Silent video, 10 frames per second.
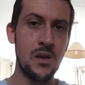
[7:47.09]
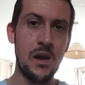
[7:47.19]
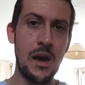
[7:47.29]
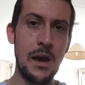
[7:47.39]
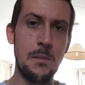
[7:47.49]

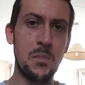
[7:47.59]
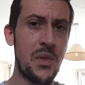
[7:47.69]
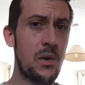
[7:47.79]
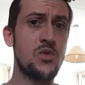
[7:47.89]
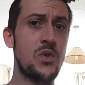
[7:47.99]
But
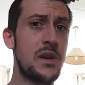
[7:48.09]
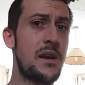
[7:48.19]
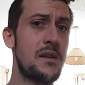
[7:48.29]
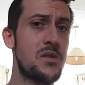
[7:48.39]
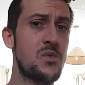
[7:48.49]
that was really
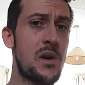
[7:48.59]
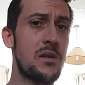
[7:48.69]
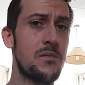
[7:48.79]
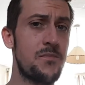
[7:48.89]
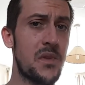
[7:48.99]
nice as
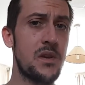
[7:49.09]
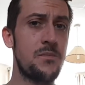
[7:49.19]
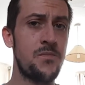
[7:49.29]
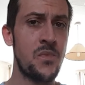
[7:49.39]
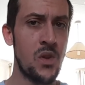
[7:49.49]
well. Like,
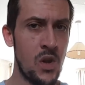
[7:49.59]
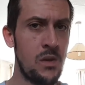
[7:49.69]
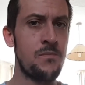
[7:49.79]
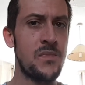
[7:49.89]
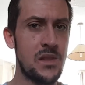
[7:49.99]

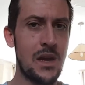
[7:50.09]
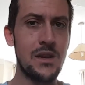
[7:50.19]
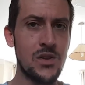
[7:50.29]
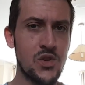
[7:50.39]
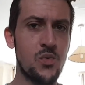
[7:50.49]

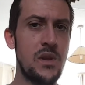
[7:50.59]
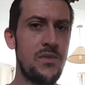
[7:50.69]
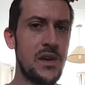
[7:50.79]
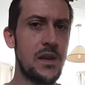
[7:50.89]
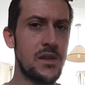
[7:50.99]
nice sweet
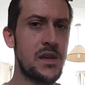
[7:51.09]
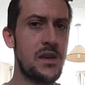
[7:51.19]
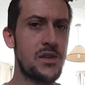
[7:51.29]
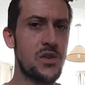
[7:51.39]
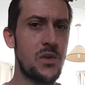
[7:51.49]
vanilla
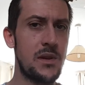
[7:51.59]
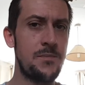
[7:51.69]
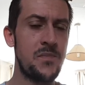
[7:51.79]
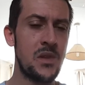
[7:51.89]
taste to it.